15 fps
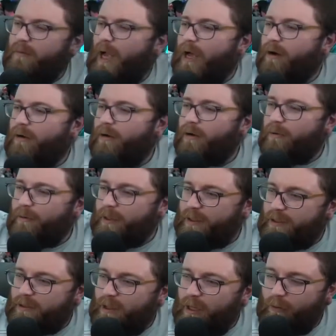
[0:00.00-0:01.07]
I don't know what
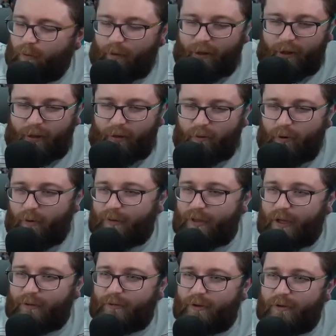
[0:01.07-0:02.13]
it's like wearing underwear
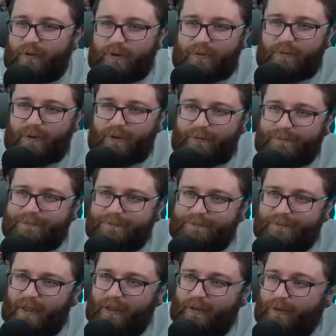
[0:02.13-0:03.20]
without those, but
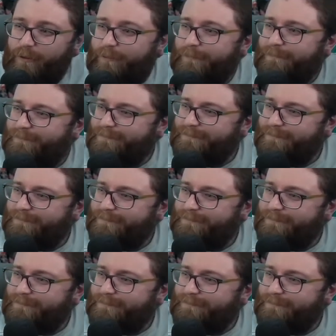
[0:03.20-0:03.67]
I do.